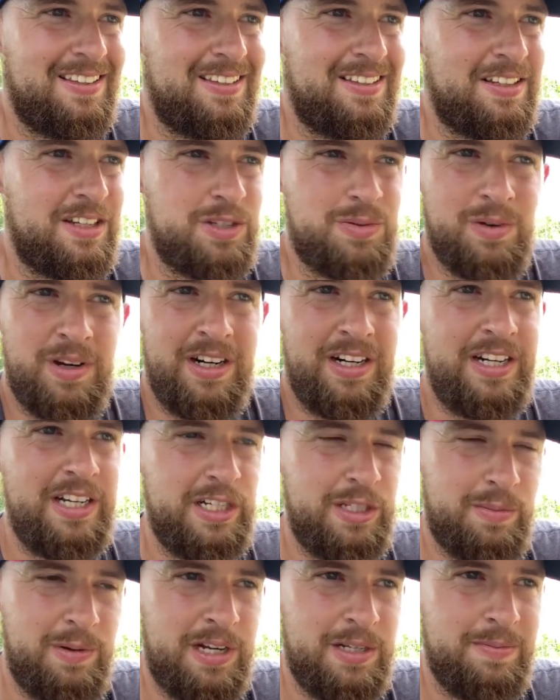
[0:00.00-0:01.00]
just wanted to
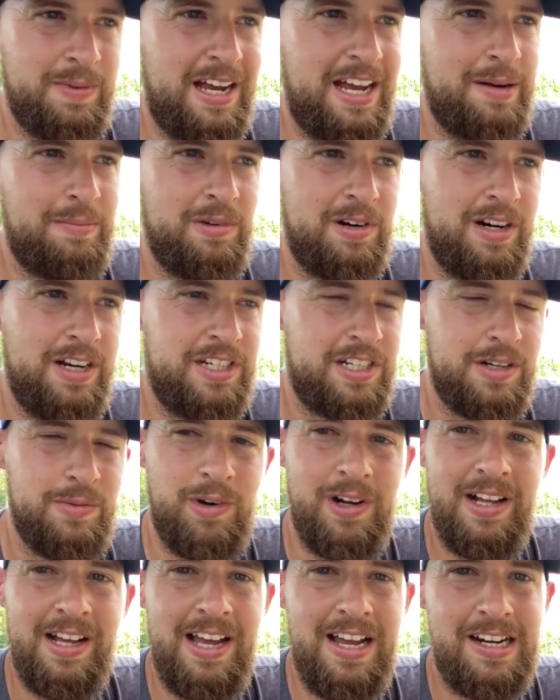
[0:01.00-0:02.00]
express my admiration
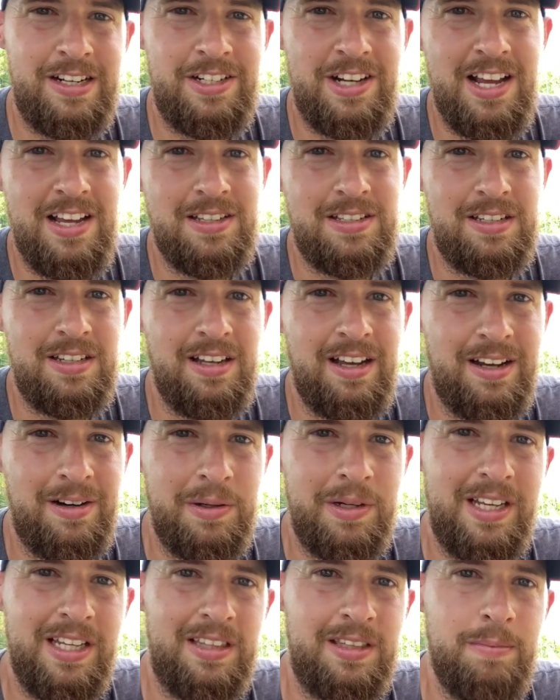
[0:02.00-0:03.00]
while I had a chance. I
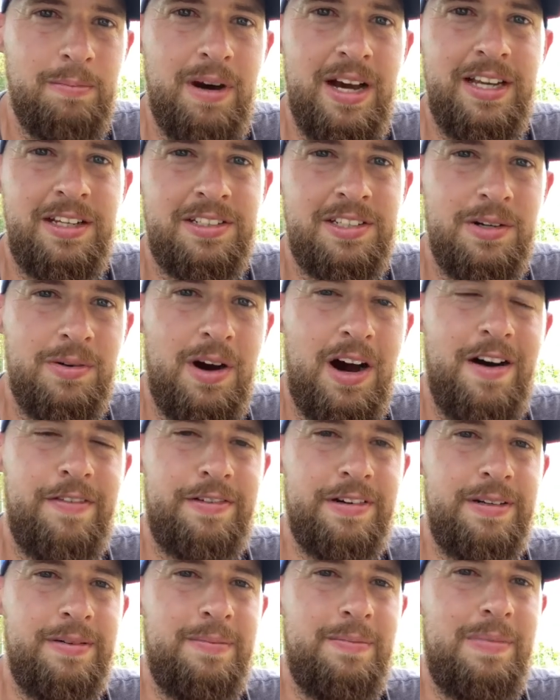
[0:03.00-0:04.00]
don't get the mic too
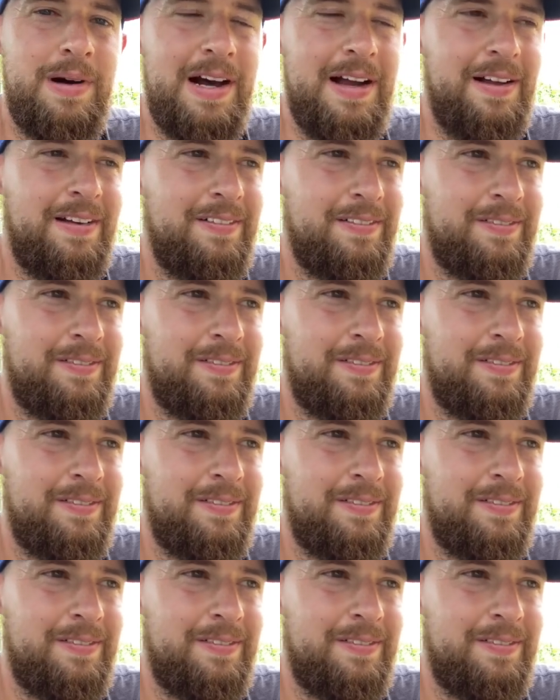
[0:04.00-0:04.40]
often, but